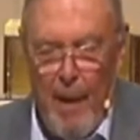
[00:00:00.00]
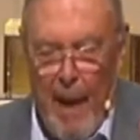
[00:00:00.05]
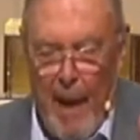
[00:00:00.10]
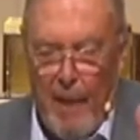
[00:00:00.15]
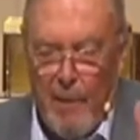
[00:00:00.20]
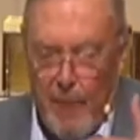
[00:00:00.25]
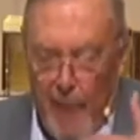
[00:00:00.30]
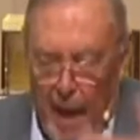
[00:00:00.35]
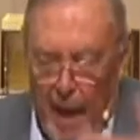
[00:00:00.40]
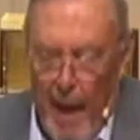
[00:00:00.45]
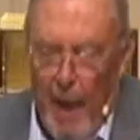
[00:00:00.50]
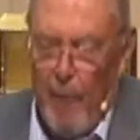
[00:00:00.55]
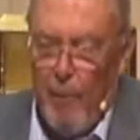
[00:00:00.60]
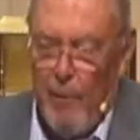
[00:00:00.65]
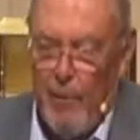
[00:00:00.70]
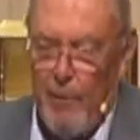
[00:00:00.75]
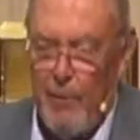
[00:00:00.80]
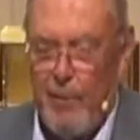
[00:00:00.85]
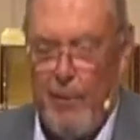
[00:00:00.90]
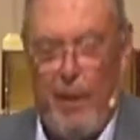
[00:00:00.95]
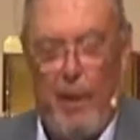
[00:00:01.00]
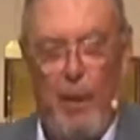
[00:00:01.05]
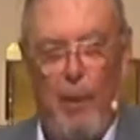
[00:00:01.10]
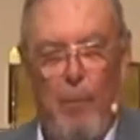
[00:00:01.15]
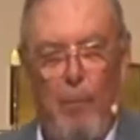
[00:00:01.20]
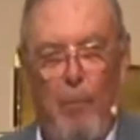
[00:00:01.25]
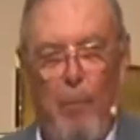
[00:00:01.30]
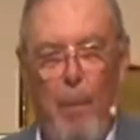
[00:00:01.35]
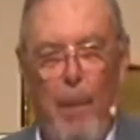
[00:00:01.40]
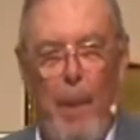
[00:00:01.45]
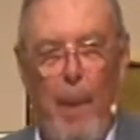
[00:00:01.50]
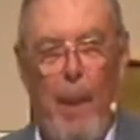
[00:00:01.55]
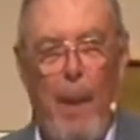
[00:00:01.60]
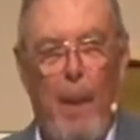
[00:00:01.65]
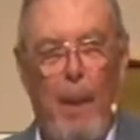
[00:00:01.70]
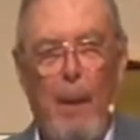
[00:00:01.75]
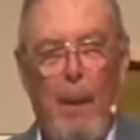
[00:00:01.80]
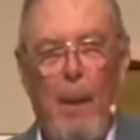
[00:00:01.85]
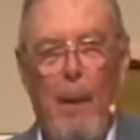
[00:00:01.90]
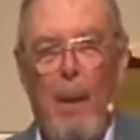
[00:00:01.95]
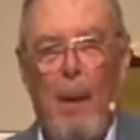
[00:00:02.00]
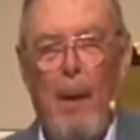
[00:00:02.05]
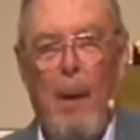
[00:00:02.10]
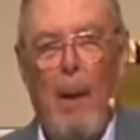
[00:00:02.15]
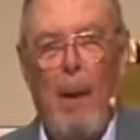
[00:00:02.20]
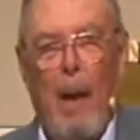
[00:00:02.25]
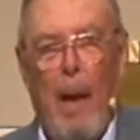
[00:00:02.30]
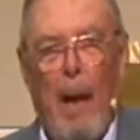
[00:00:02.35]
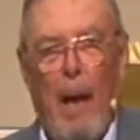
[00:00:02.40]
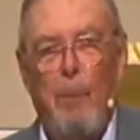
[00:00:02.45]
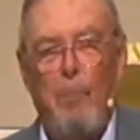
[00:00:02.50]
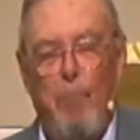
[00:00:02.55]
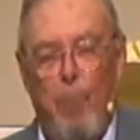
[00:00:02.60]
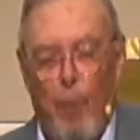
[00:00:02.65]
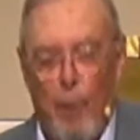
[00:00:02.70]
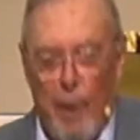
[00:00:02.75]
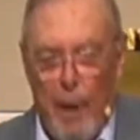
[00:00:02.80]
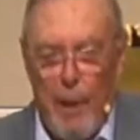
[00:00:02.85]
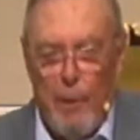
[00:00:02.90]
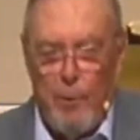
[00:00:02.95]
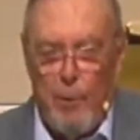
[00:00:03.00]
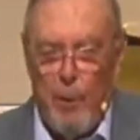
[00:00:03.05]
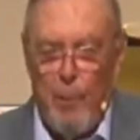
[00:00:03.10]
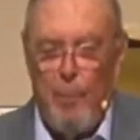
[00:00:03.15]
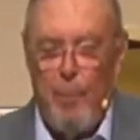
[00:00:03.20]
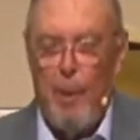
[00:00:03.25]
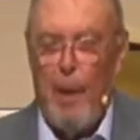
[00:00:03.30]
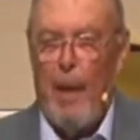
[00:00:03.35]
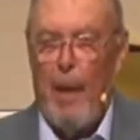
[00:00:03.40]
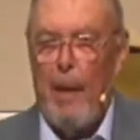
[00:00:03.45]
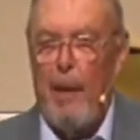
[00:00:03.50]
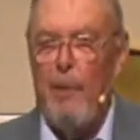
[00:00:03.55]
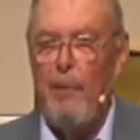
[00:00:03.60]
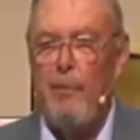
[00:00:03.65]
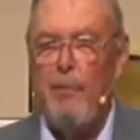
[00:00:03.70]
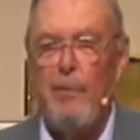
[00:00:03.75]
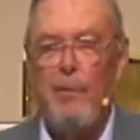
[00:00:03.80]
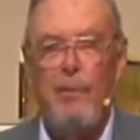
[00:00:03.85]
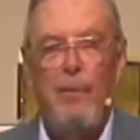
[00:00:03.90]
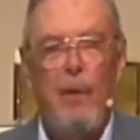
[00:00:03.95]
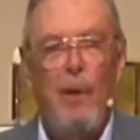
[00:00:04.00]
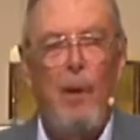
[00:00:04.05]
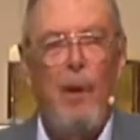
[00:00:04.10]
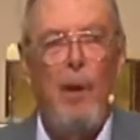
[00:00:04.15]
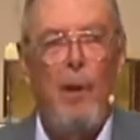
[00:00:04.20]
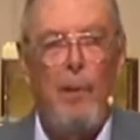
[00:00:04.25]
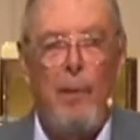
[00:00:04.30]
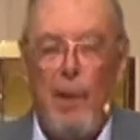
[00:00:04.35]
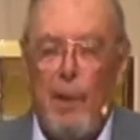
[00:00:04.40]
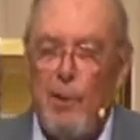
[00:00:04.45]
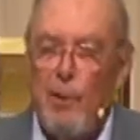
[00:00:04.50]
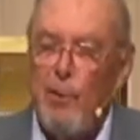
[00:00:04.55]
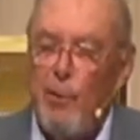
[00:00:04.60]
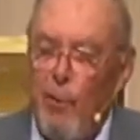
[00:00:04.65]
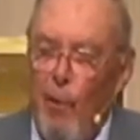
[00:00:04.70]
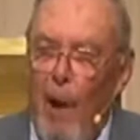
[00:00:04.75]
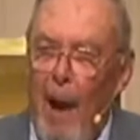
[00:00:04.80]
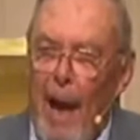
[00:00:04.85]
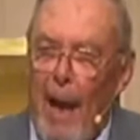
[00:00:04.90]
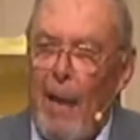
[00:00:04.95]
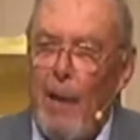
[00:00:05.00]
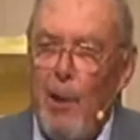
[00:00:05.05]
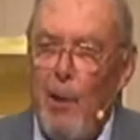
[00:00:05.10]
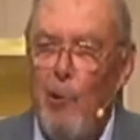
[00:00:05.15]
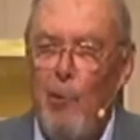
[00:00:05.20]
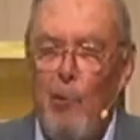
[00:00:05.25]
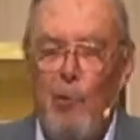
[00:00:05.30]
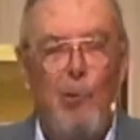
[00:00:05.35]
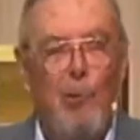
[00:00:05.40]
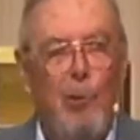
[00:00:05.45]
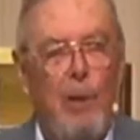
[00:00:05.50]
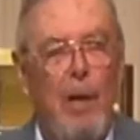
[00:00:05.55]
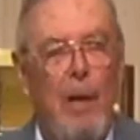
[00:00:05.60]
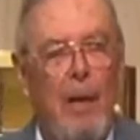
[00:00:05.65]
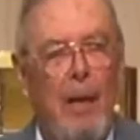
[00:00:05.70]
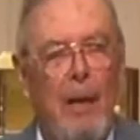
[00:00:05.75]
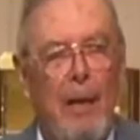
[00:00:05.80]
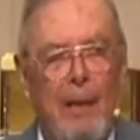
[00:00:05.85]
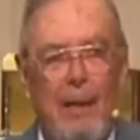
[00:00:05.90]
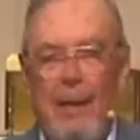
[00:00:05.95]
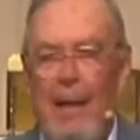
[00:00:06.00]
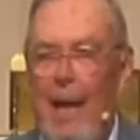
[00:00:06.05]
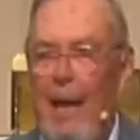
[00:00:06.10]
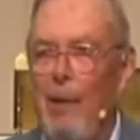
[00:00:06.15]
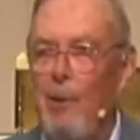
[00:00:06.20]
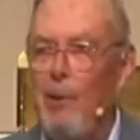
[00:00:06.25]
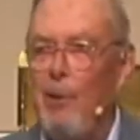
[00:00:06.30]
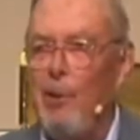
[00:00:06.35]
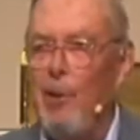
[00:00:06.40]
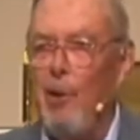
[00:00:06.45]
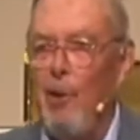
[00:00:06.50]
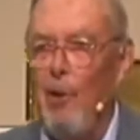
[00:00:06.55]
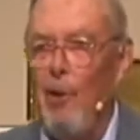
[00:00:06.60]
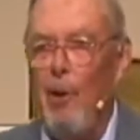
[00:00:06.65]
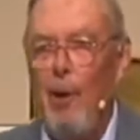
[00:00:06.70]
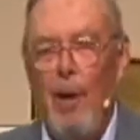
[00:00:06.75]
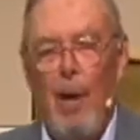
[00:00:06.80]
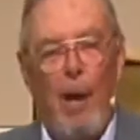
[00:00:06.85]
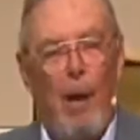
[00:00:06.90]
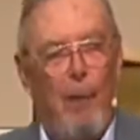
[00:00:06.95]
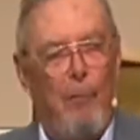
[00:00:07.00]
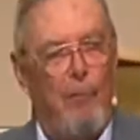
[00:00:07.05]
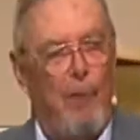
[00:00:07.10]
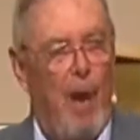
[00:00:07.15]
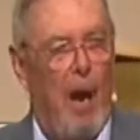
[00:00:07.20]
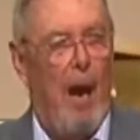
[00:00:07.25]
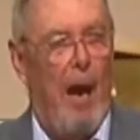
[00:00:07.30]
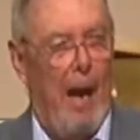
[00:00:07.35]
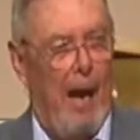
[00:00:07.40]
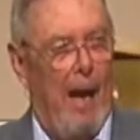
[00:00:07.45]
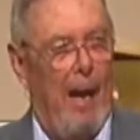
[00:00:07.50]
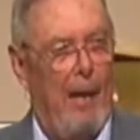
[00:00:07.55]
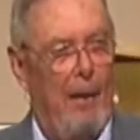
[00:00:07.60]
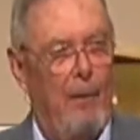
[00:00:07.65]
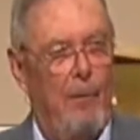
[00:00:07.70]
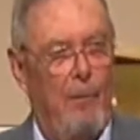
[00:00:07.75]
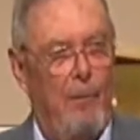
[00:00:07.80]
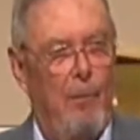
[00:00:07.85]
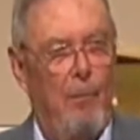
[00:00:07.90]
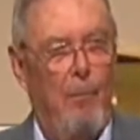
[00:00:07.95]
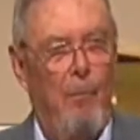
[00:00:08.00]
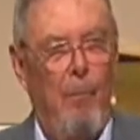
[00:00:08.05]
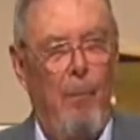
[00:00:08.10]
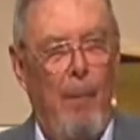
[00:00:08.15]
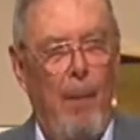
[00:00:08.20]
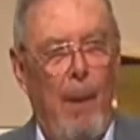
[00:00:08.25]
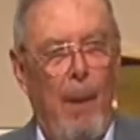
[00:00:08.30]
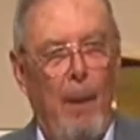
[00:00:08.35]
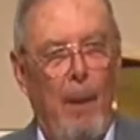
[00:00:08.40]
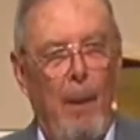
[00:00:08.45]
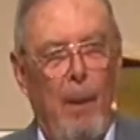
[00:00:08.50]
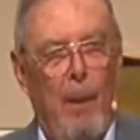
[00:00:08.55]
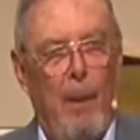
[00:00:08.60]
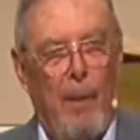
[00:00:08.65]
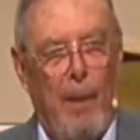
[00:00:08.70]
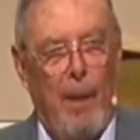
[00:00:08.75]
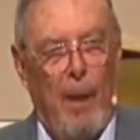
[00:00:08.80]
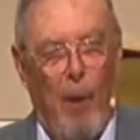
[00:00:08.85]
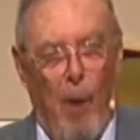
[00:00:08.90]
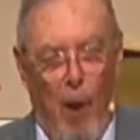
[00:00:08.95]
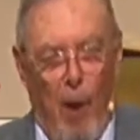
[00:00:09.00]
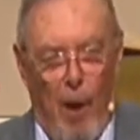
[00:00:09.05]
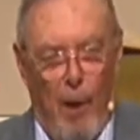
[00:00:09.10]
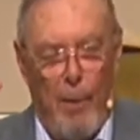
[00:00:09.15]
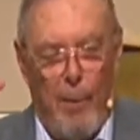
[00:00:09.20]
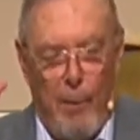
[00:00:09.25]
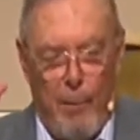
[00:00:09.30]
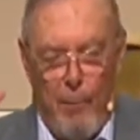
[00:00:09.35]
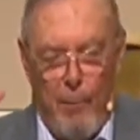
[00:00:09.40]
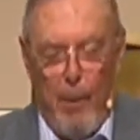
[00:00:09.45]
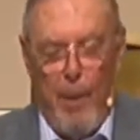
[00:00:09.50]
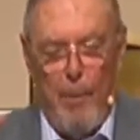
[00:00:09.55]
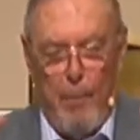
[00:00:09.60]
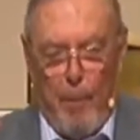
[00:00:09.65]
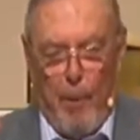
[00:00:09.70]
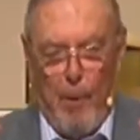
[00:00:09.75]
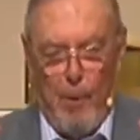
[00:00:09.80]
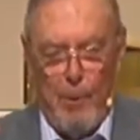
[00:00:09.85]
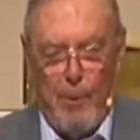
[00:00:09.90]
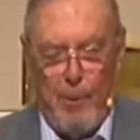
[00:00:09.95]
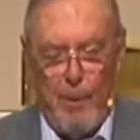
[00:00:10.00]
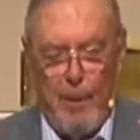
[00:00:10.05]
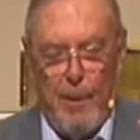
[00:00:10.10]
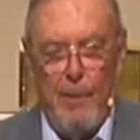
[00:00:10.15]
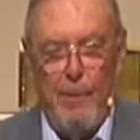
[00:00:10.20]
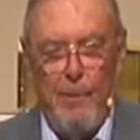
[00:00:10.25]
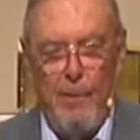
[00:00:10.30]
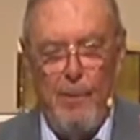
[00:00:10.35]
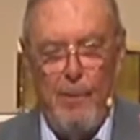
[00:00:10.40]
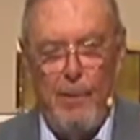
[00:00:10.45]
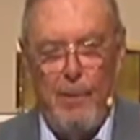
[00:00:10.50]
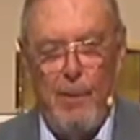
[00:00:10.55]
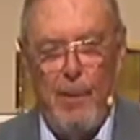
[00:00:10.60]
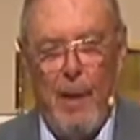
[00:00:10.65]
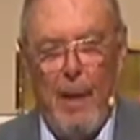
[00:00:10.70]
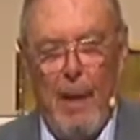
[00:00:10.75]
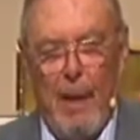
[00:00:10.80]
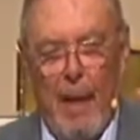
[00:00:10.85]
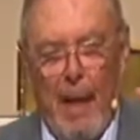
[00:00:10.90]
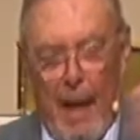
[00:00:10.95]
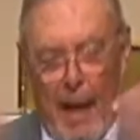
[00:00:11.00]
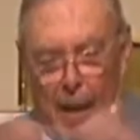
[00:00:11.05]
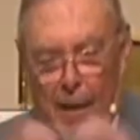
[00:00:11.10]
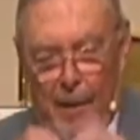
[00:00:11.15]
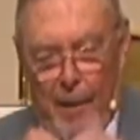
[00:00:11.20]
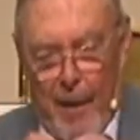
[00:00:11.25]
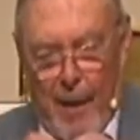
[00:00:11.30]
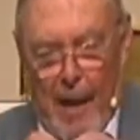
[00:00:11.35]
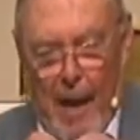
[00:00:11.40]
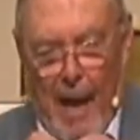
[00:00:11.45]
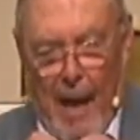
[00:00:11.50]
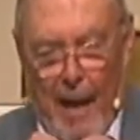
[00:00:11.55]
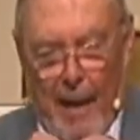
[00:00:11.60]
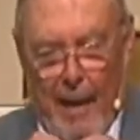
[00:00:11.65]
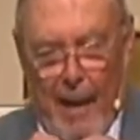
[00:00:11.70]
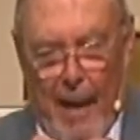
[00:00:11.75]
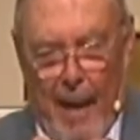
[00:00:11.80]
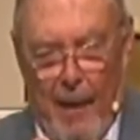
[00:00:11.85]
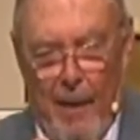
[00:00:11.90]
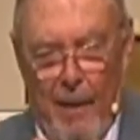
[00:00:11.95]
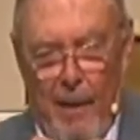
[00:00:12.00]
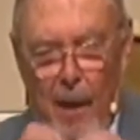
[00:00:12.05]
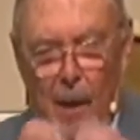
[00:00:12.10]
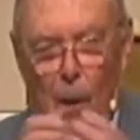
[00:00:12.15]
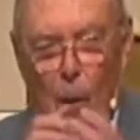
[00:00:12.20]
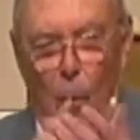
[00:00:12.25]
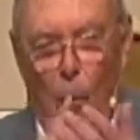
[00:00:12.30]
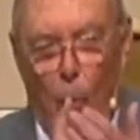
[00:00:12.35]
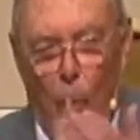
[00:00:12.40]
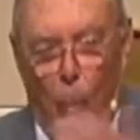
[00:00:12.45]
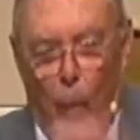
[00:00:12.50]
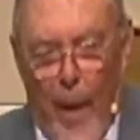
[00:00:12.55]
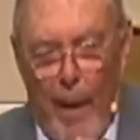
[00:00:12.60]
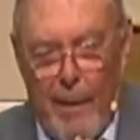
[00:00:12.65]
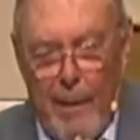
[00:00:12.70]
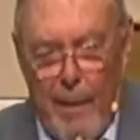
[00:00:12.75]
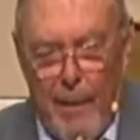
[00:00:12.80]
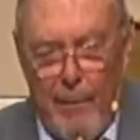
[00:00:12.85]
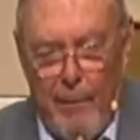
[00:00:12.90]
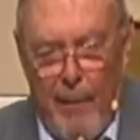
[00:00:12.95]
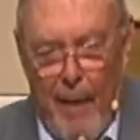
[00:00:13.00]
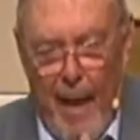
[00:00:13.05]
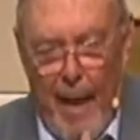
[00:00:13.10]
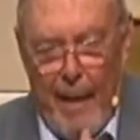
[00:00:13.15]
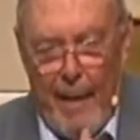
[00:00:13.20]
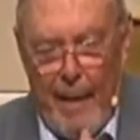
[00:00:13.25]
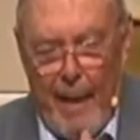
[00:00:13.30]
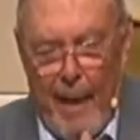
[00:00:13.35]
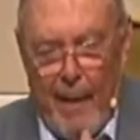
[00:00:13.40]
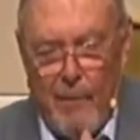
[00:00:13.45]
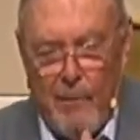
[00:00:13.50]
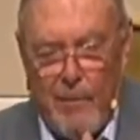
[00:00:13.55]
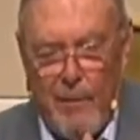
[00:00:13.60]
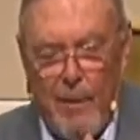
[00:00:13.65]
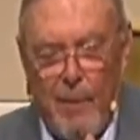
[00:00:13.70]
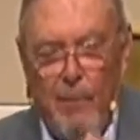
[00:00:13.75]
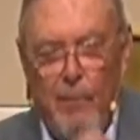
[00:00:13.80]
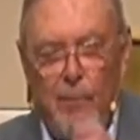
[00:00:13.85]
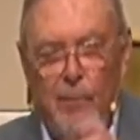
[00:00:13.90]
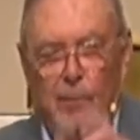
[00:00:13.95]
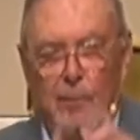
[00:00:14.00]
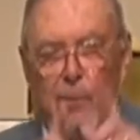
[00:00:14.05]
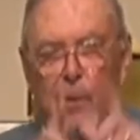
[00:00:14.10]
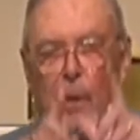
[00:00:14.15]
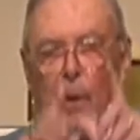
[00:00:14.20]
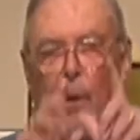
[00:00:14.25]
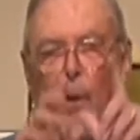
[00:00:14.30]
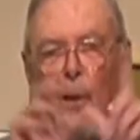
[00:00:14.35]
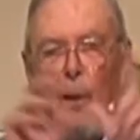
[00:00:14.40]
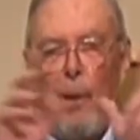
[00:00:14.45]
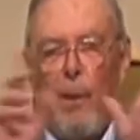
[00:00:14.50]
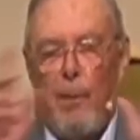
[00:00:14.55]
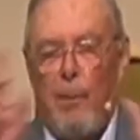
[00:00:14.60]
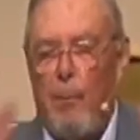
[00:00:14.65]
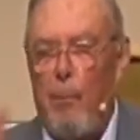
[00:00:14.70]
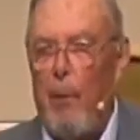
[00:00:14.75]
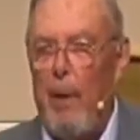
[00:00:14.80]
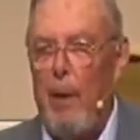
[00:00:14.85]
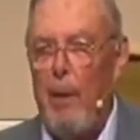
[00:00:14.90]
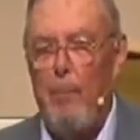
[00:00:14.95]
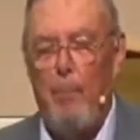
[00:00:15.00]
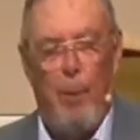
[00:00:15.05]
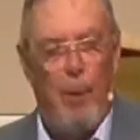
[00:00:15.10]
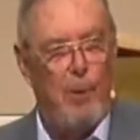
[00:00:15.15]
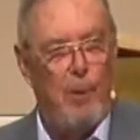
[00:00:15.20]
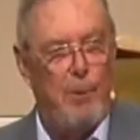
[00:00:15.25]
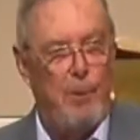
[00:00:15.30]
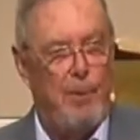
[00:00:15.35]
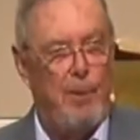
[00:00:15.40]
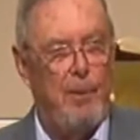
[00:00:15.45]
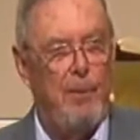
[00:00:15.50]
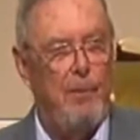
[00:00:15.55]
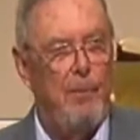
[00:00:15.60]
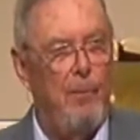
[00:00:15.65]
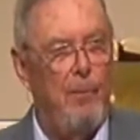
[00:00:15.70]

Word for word: as a heresy and put into place the triune nature of God. There are three persons in the Godhead, one divine essence, three persons